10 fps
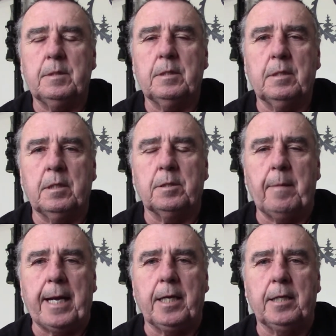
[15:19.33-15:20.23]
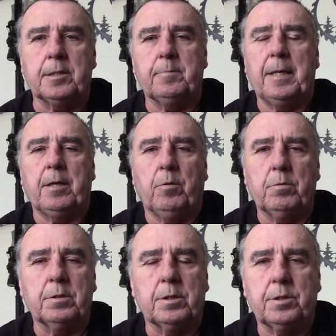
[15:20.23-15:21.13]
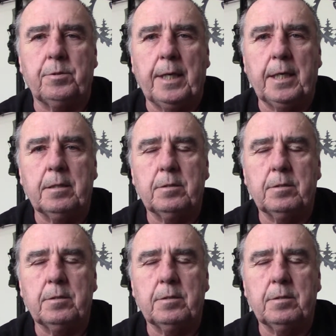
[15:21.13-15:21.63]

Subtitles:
there's a mechanism that holds the string.